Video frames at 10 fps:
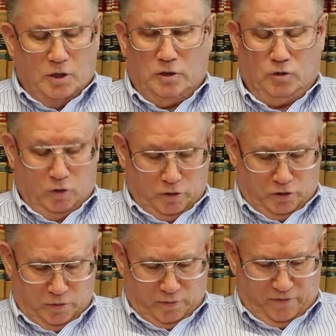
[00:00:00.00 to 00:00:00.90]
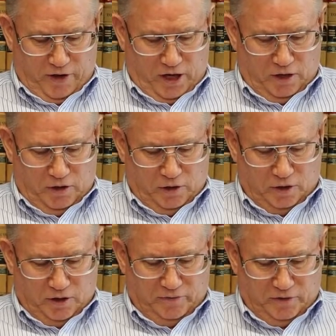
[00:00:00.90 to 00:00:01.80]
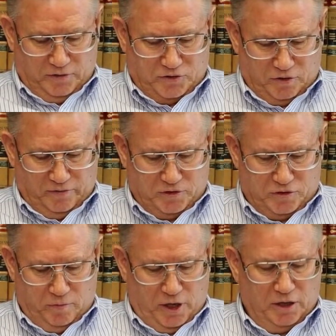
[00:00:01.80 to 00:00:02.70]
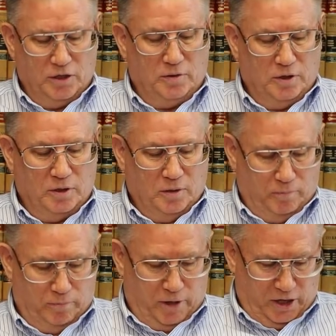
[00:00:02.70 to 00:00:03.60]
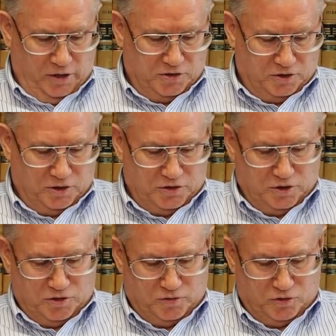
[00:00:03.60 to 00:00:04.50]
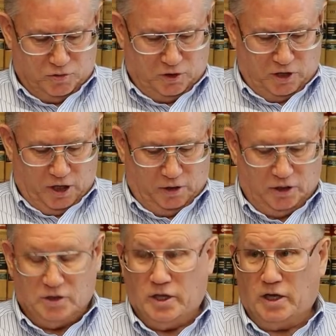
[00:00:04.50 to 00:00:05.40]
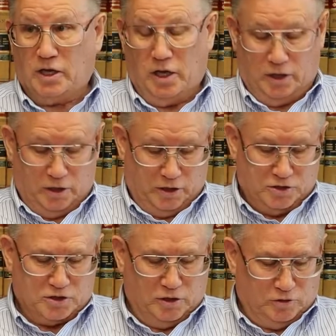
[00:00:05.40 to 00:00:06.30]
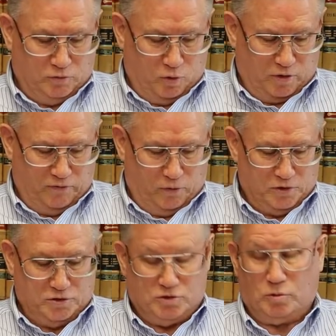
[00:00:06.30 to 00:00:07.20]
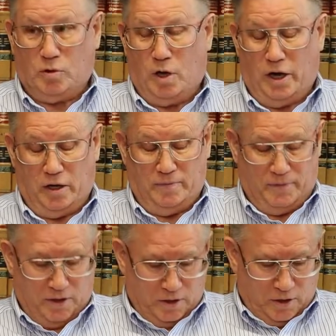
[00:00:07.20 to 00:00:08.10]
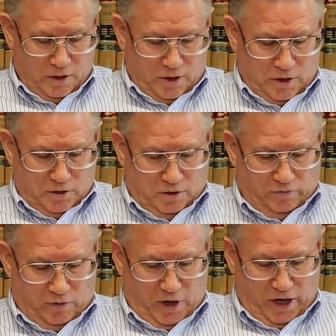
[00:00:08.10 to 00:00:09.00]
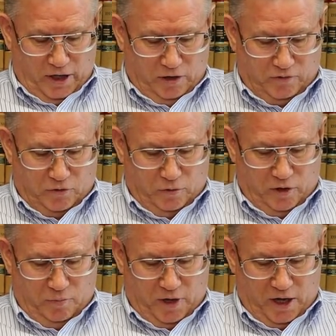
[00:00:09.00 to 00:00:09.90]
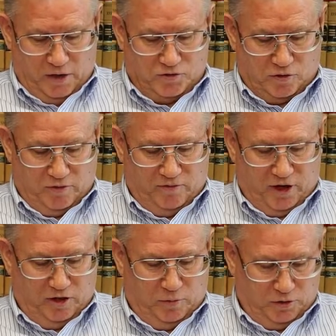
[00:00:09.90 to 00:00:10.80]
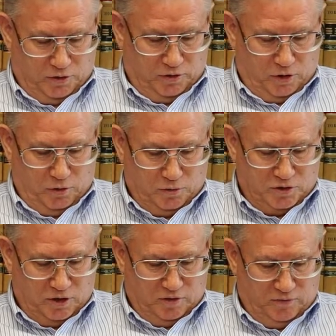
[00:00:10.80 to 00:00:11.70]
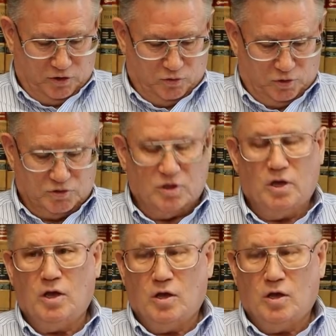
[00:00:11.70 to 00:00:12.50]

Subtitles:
In order to provide the level of service demanded by the citizens of Seward County, a dedicated and skilled workforce is required. A variety of career paths are available to those individuals